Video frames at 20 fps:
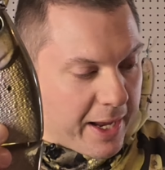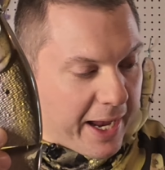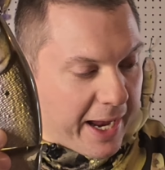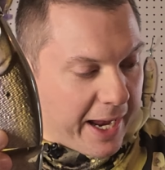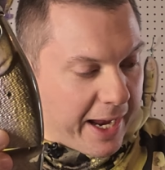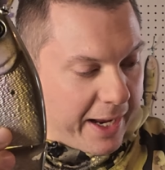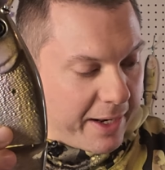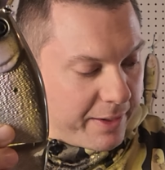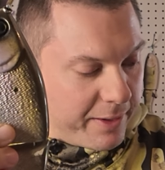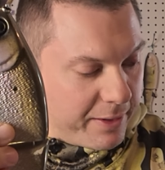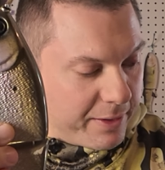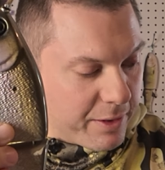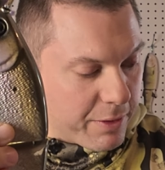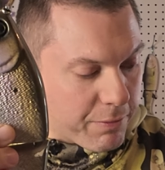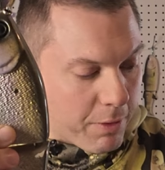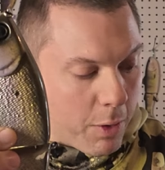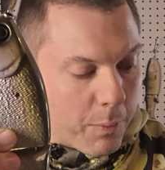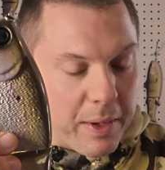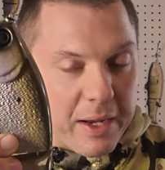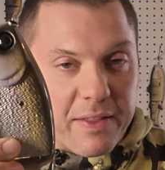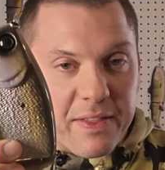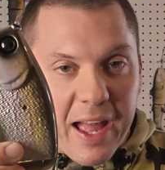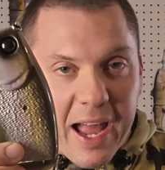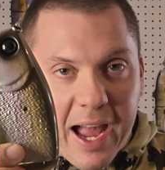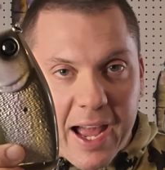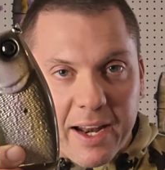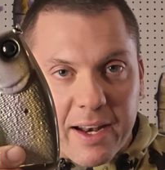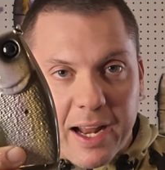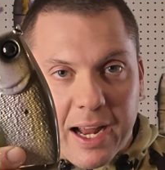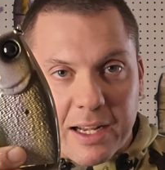And throwing
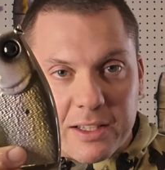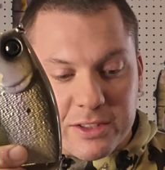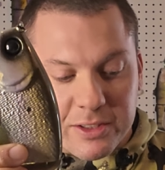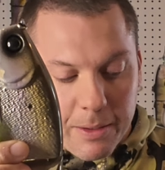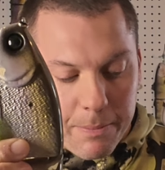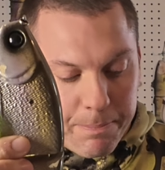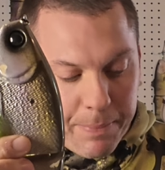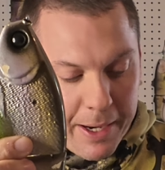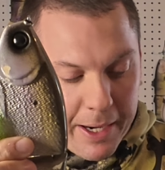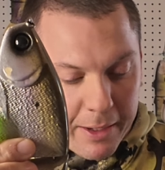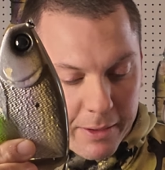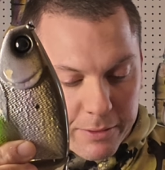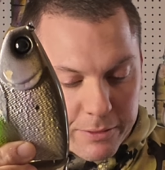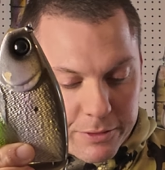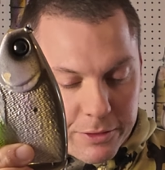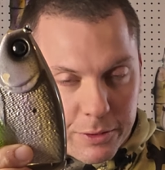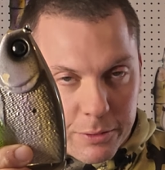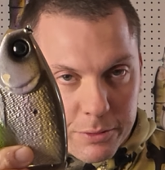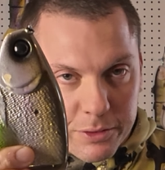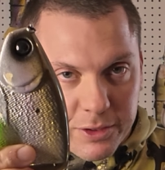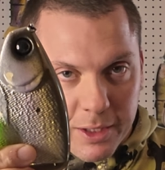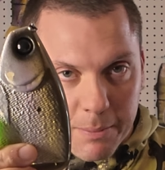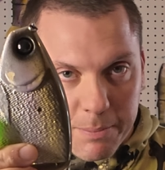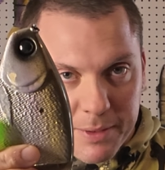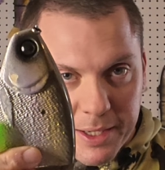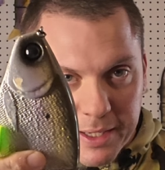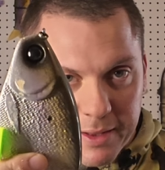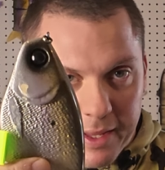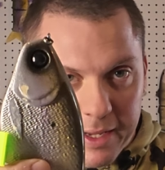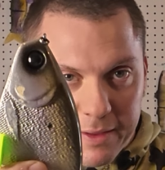that as compared to
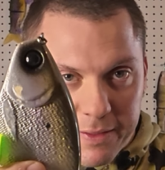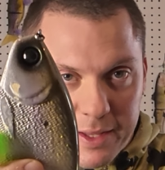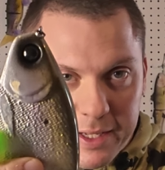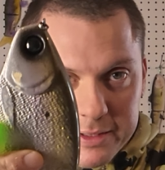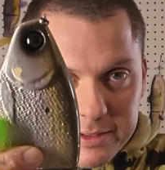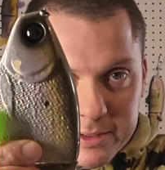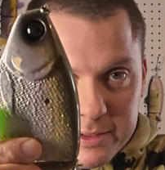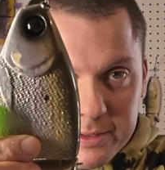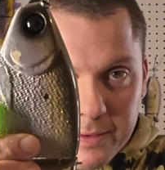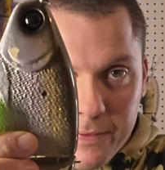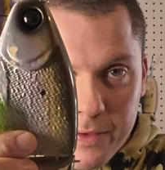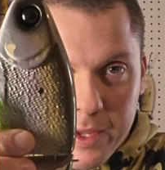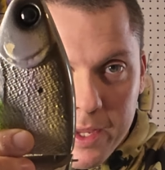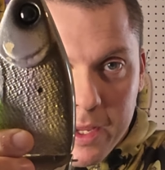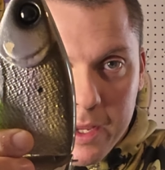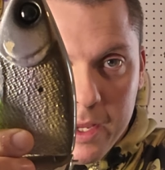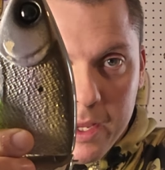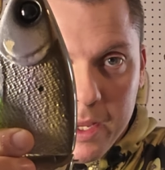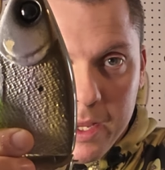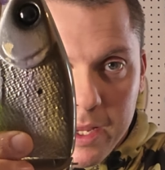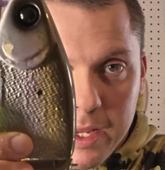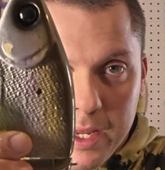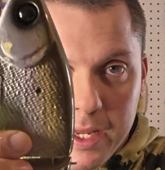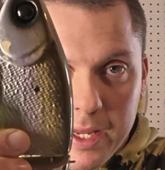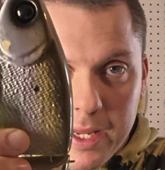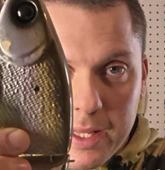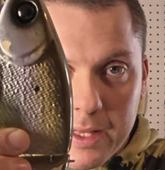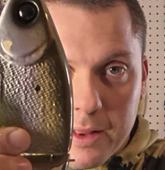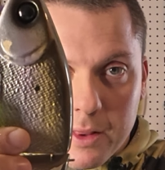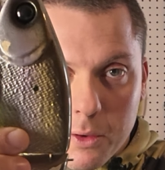something like this,
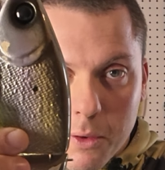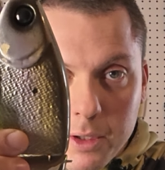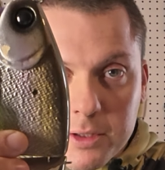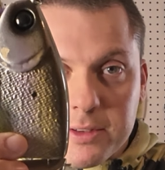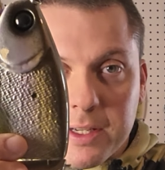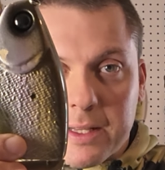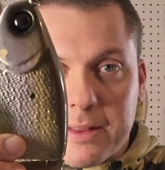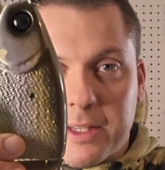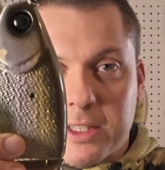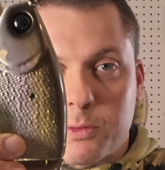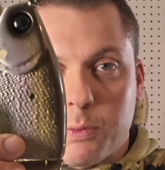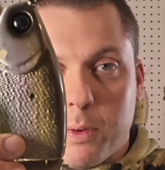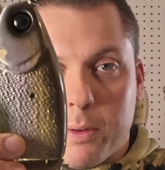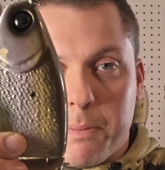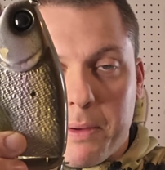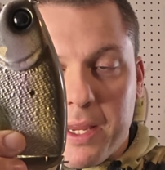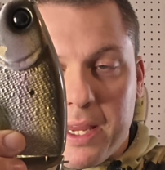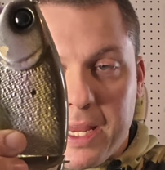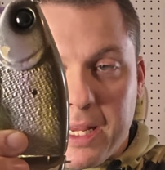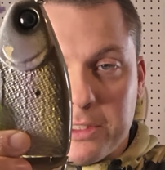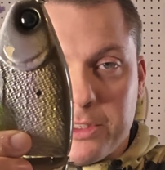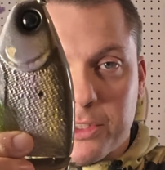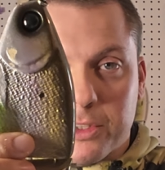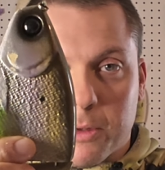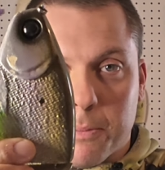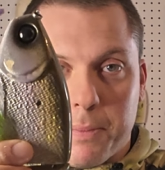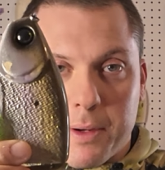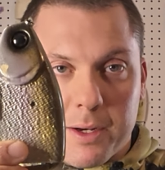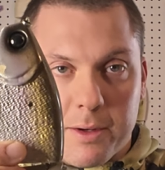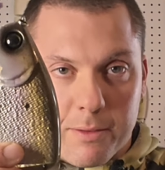it looks like this would be
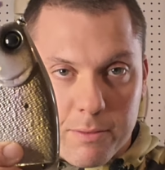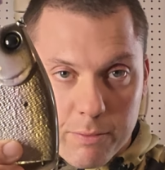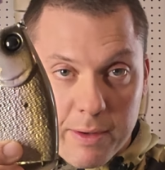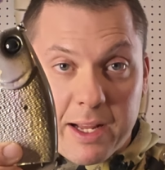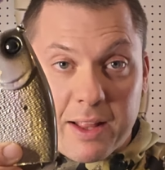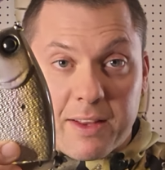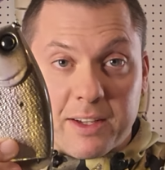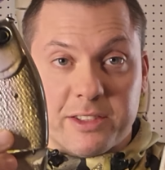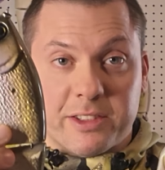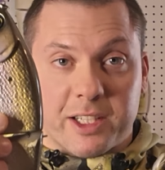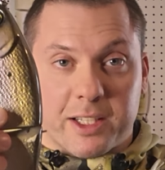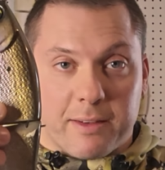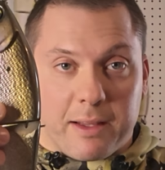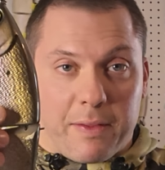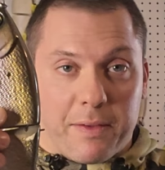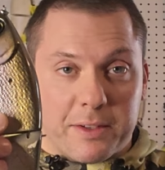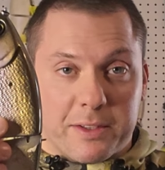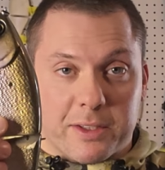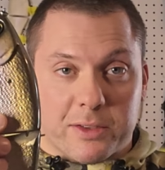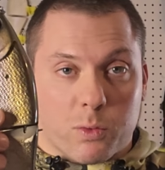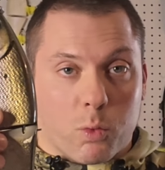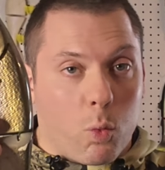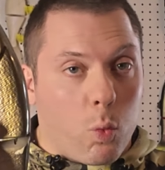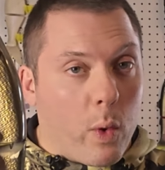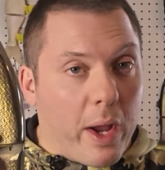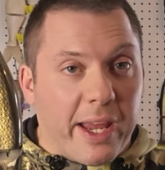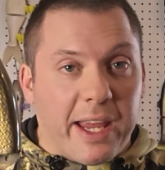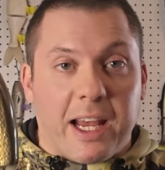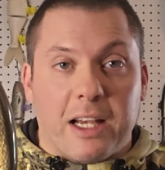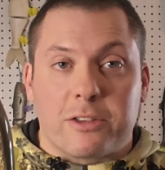easier, but realistically, this is
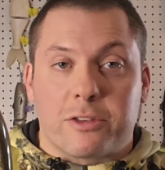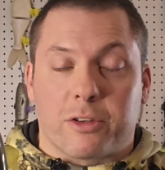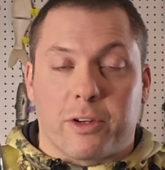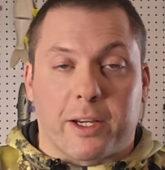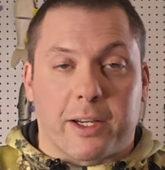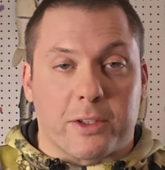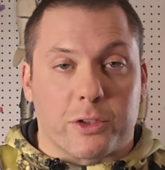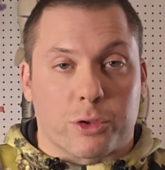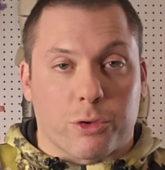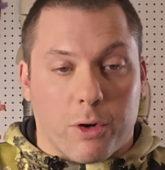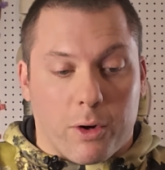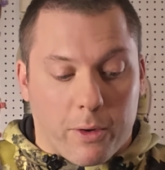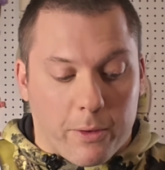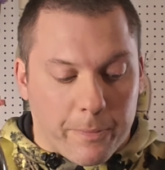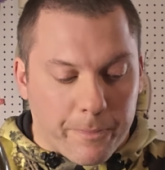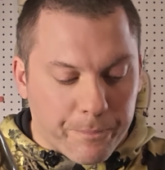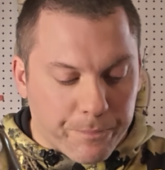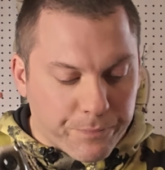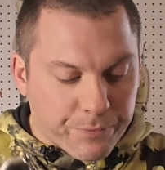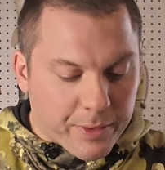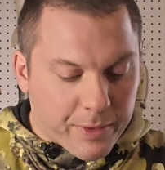way easier to control.